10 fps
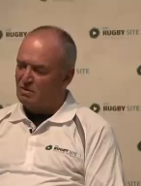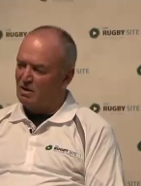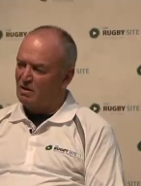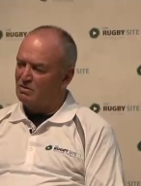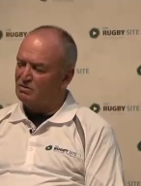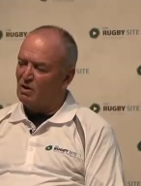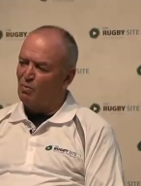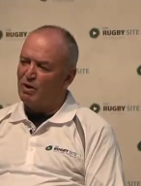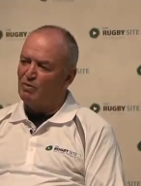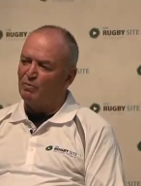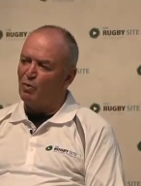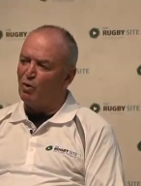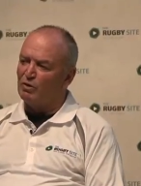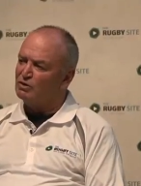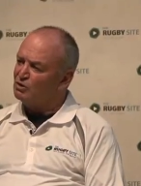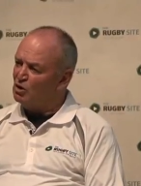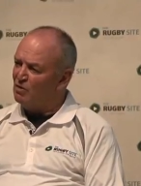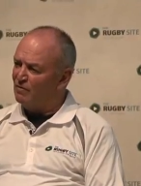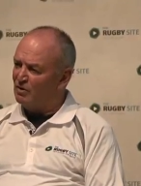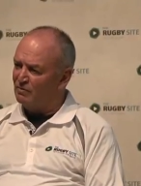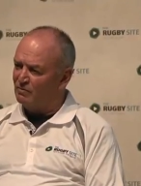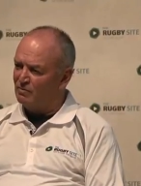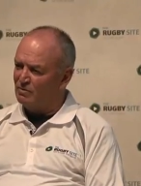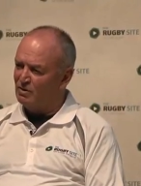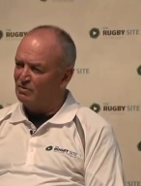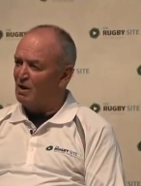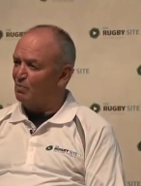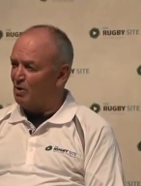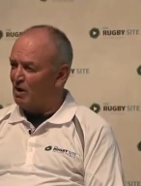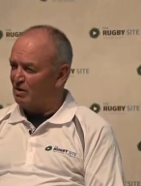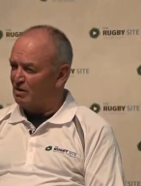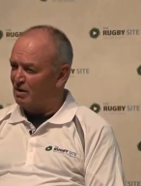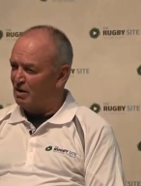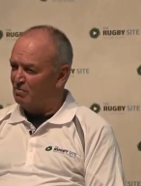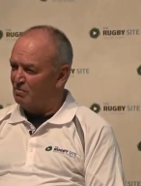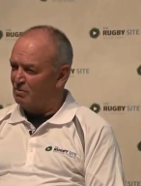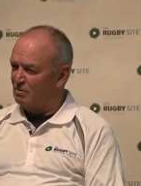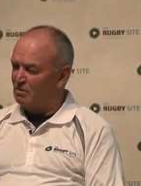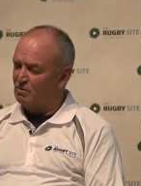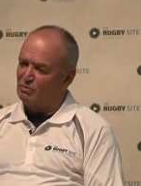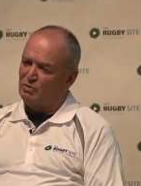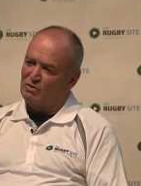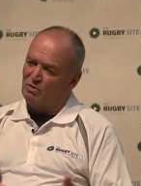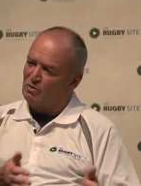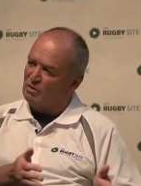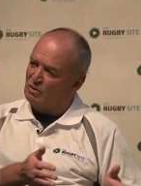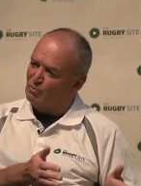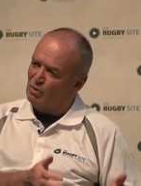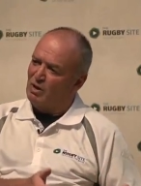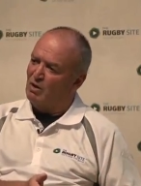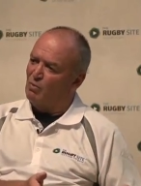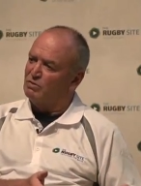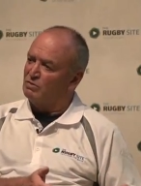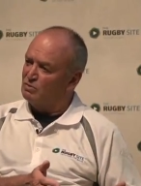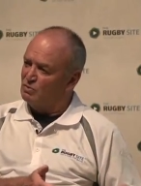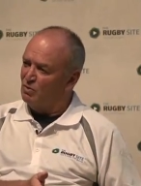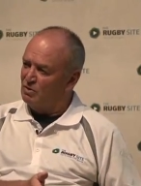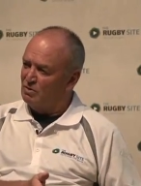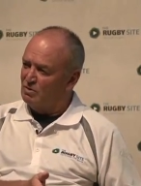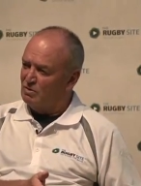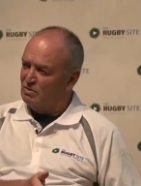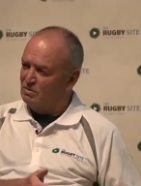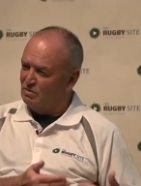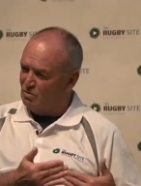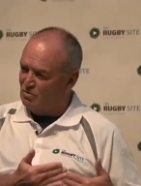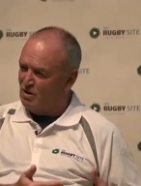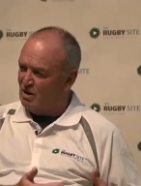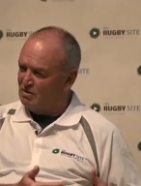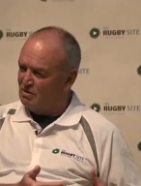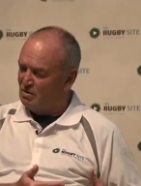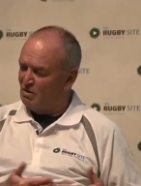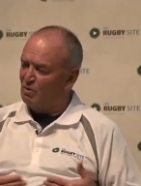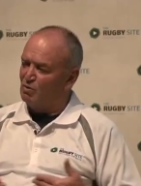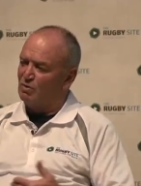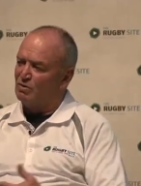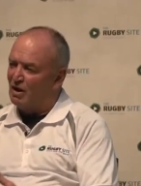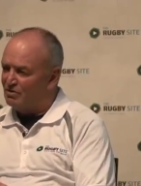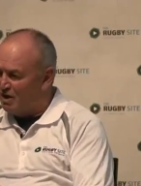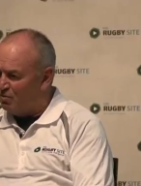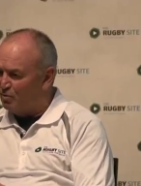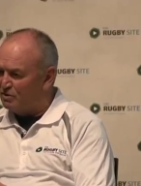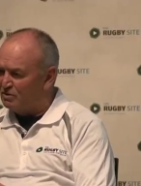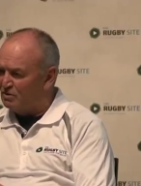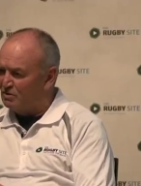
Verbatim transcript: And so we were more conservative in that part of the game, because we knew that the player wasn't as good to do that, and we couldn't take that risk.